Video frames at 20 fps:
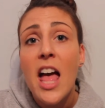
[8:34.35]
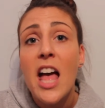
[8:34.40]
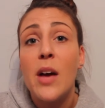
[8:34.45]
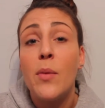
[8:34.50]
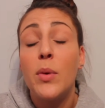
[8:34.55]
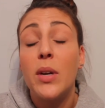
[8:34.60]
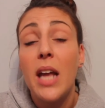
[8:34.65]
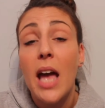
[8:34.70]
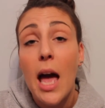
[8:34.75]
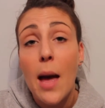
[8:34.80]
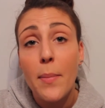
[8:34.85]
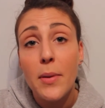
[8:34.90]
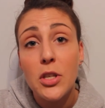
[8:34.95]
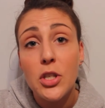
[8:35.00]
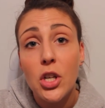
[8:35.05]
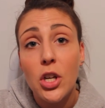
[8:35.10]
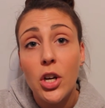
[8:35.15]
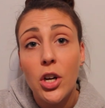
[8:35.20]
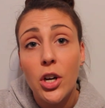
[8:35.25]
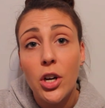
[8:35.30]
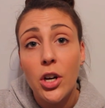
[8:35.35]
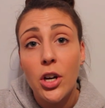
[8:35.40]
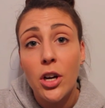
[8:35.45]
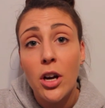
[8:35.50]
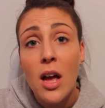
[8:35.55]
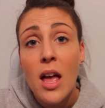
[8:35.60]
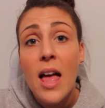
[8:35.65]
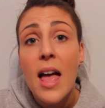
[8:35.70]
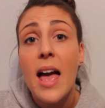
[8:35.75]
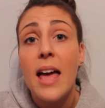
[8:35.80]
and what happened to
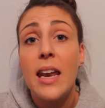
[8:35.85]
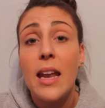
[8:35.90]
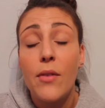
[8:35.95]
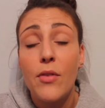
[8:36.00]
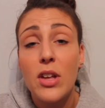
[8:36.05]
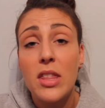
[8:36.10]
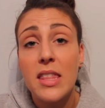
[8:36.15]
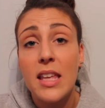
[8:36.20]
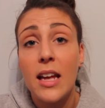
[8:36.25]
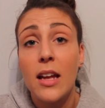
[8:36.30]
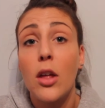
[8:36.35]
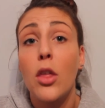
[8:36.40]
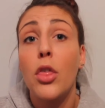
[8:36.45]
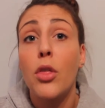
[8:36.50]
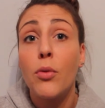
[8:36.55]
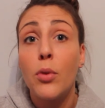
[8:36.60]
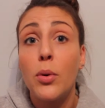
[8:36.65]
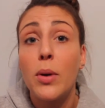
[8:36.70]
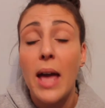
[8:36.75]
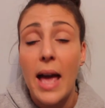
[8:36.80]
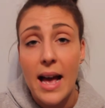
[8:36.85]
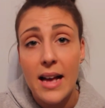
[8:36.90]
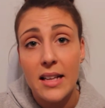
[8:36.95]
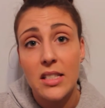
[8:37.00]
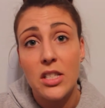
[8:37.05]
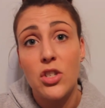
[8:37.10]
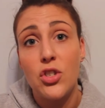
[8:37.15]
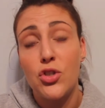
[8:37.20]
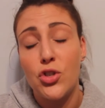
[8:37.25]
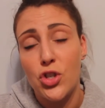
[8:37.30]
her and everything through
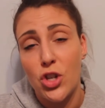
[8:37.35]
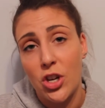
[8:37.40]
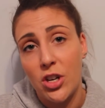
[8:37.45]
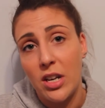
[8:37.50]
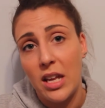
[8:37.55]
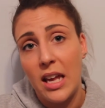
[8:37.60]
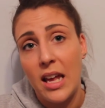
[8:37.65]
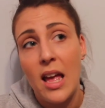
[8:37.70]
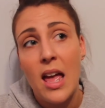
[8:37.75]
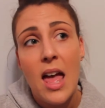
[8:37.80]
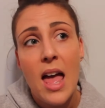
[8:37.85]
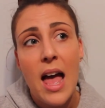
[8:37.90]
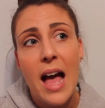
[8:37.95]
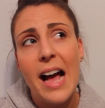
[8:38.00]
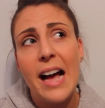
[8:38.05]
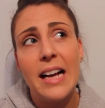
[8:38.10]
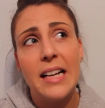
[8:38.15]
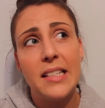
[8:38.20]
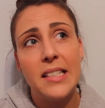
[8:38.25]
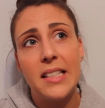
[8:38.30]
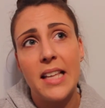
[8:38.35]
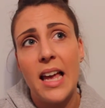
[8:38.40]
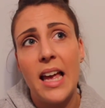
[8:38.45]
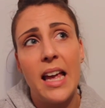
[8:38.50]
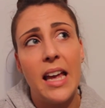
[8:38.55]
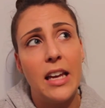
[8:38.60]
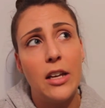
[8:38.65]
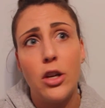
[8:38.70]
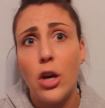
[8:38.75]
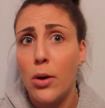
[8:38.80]
Kaz's journey as
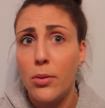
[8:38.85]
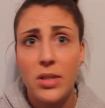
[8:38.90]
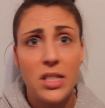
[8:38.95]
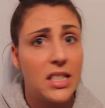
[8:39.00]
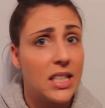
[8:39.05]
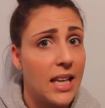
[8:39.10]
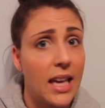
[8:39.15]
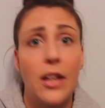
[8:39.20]
a ghost